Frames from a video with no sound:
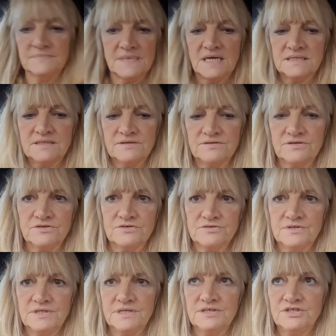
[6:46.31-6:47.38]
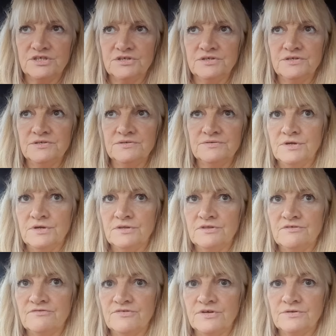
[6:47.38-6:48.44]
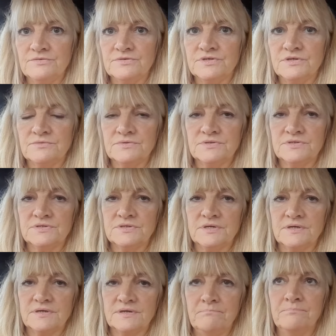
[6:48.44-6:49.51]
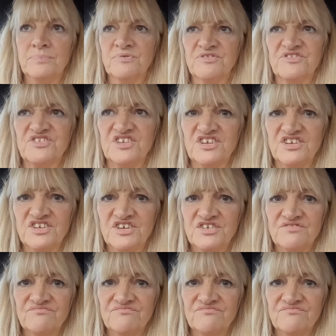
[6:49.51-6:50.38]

I don't know. Did I show you the fuse that was busted?